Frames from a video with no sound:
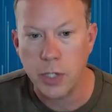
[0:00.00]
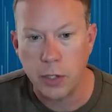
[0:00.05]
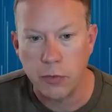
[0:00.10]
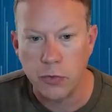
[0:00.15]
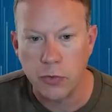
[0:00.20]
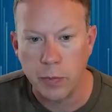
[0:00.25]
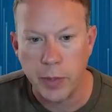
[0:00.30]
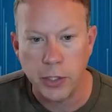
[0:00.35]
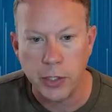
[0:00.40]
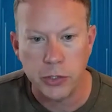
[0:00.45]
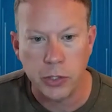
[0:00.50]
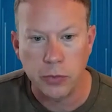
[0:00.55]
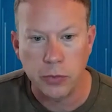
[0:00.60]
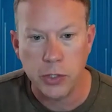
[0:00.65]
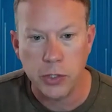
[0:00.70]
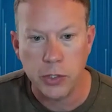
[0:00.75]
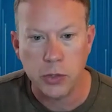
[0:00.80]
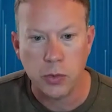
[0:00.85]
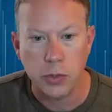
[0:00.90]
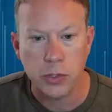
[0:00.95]
information, and
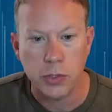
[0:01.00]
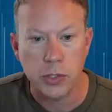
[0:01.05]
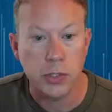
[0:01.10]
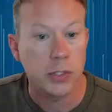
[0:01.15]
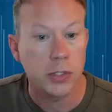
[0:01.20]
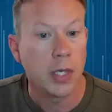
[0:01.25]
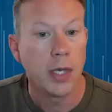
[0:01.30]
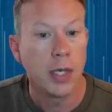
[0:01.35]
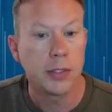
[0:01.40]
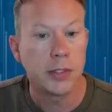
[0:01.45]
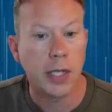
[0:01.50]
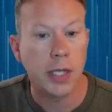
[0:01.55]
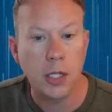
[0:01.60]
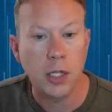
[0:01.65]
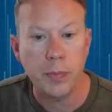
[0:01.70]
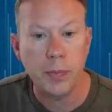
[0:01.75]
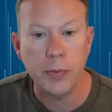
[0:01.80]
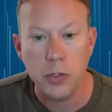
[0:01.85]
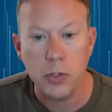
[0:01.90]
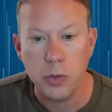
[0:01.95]
resources to
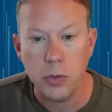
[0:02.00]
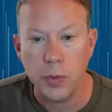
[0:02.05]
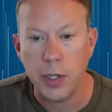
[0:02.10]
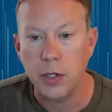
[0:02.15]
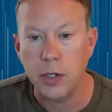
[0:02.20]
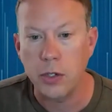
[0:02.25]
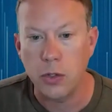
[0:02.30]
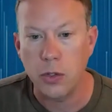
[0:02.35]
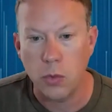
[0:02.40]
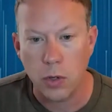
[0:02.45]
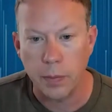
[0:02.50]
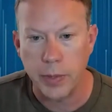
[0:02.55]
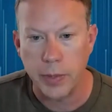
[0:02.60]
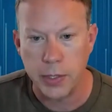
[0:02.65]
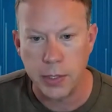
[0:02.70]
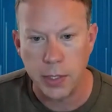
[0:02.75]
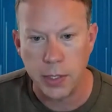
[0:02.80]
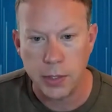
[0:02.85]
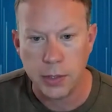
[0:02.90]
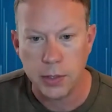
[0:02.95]
help you in your
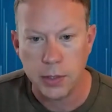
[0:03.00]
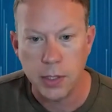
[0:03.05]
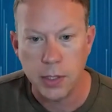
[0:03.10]
business.